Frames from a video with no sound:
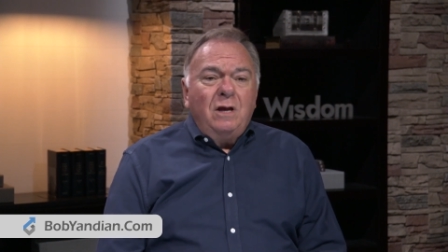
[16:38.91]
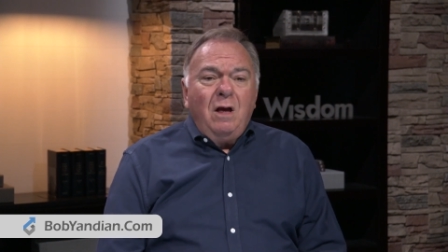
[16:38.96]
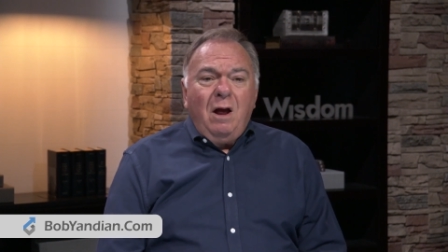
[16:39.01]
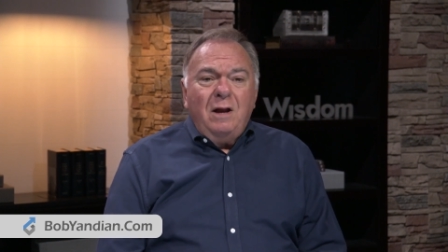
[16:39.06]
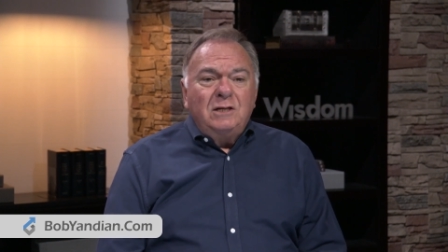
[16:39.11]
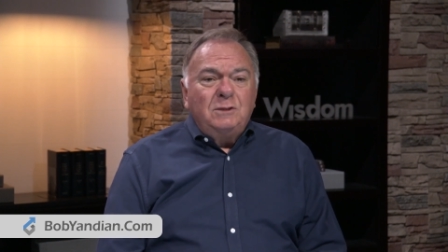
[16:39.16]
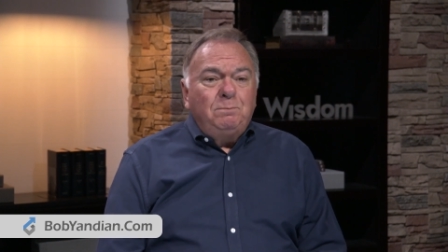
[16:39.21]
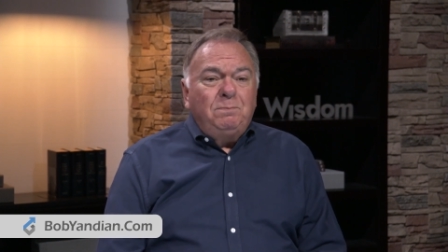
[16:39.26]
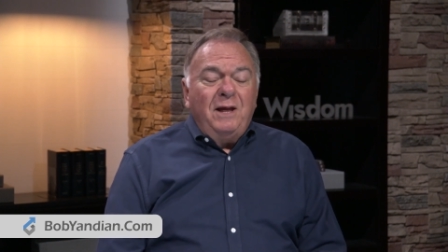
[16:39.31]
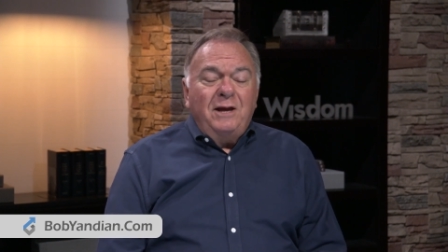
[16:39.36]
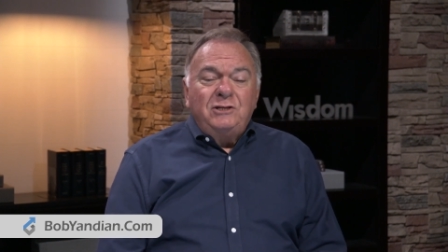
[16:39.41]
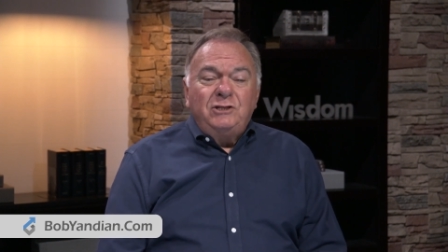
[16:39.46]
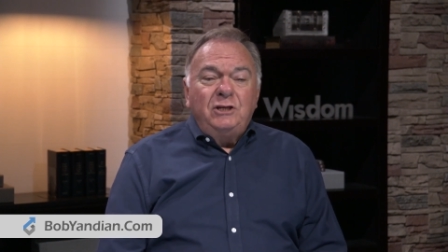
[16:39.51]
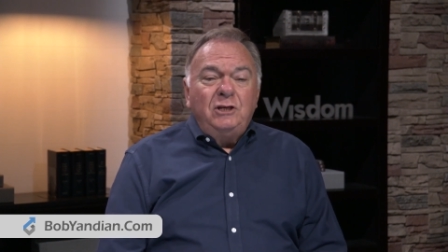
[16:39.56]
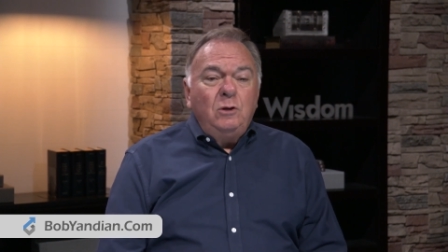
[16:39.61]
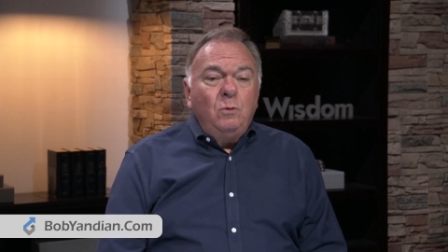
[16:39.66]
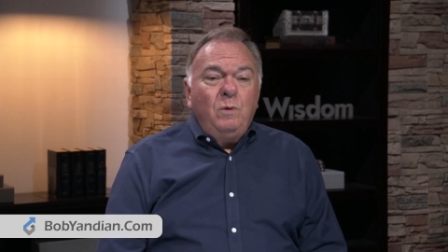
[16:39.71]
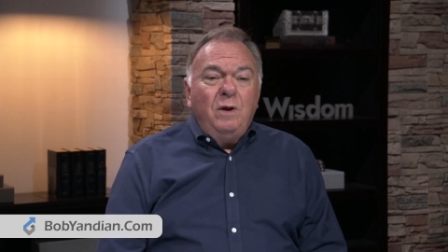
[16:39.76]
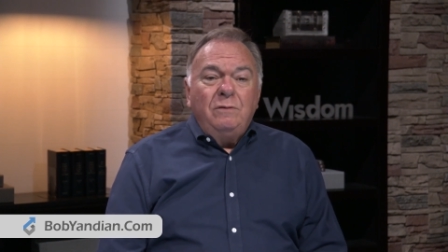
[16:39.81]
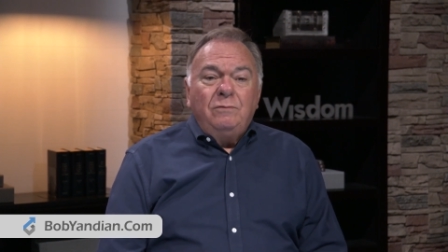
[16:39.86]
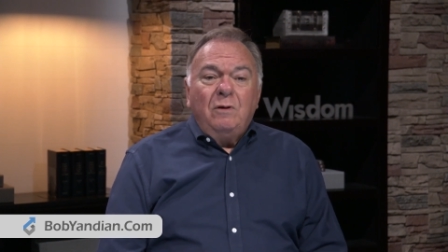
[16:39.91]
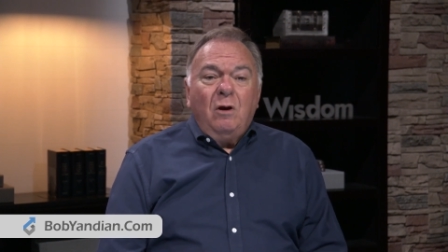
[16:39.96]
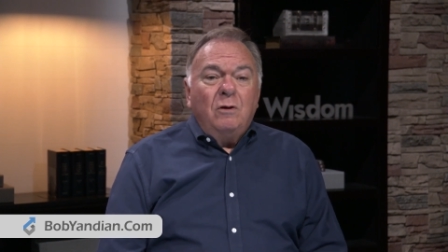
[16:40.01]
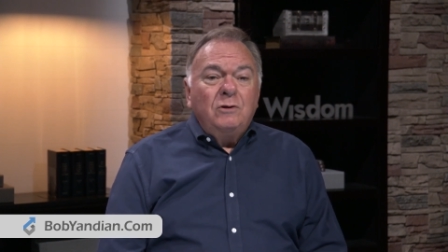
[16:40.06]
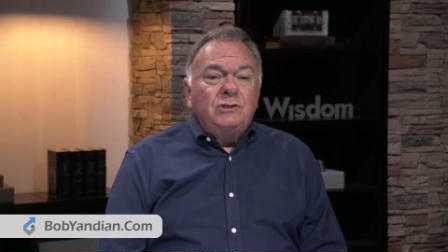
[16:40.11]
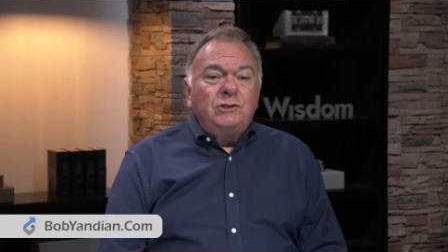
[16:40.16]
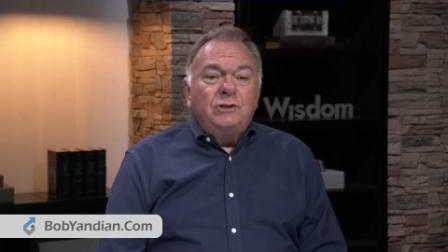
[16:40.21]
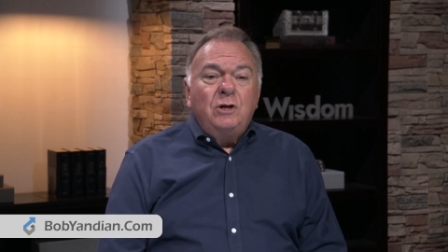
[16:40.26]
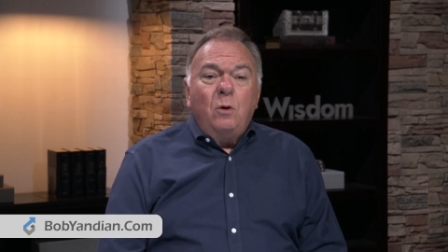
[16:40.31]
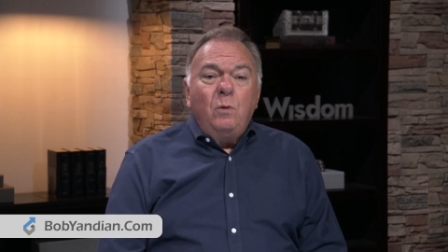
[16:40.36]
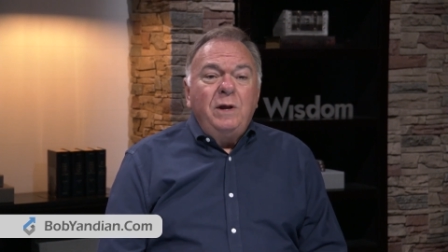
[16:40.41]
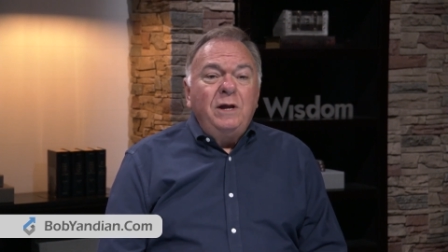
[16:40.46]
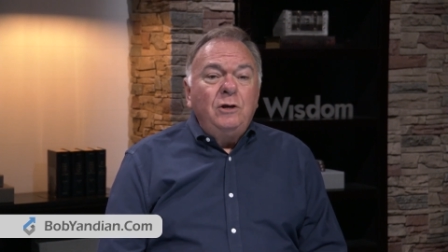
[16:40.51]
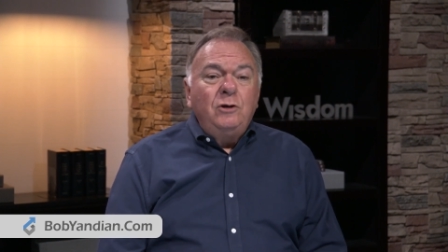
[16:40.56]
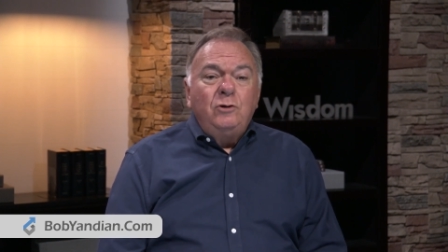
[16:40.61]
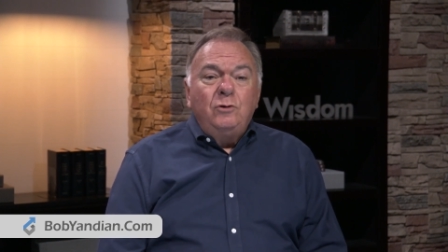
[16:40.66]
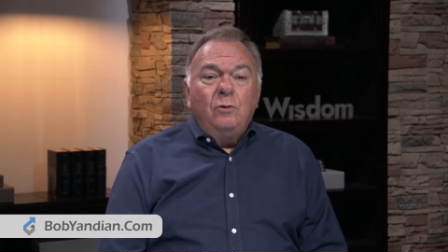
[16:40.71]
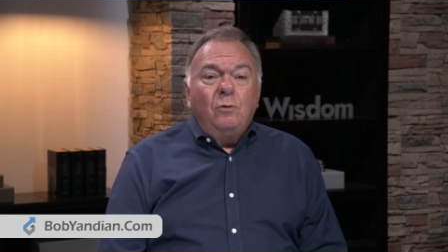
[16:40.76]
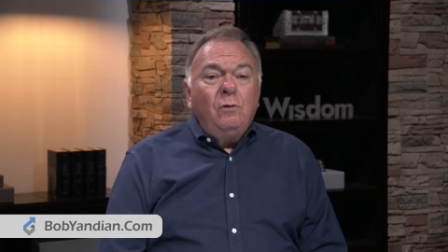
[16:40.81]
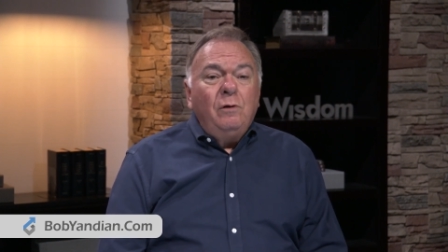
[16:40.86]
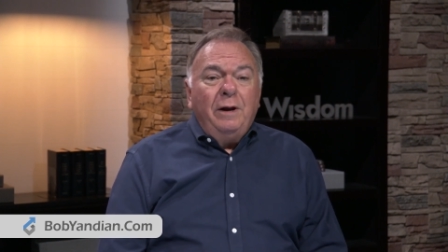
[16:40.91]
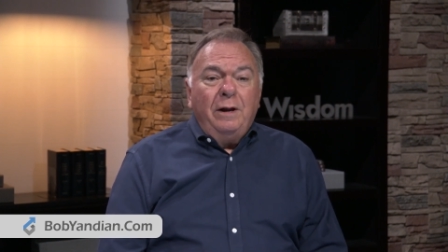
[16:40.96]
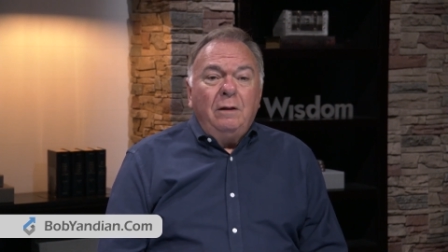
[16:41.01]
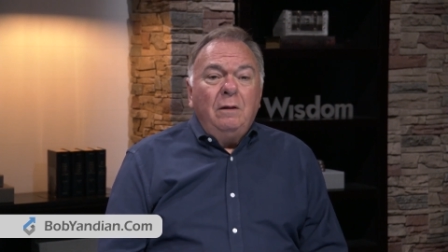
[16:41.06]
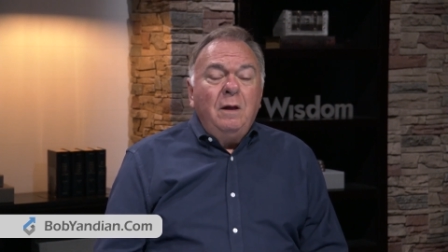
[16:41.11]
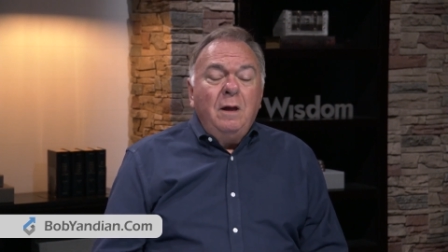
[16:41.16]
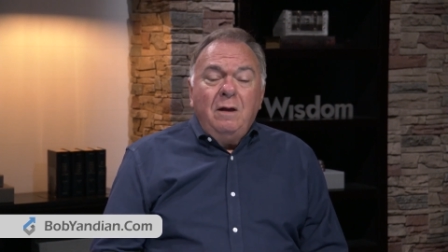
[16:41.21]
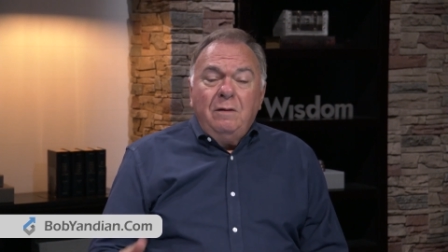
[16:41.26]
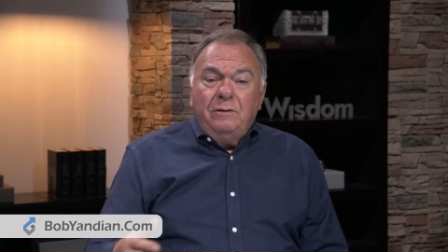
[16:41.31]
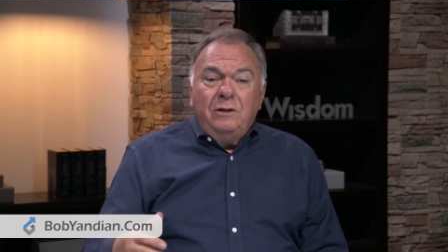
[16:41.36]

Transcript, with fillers: God is blessing you with are so enduring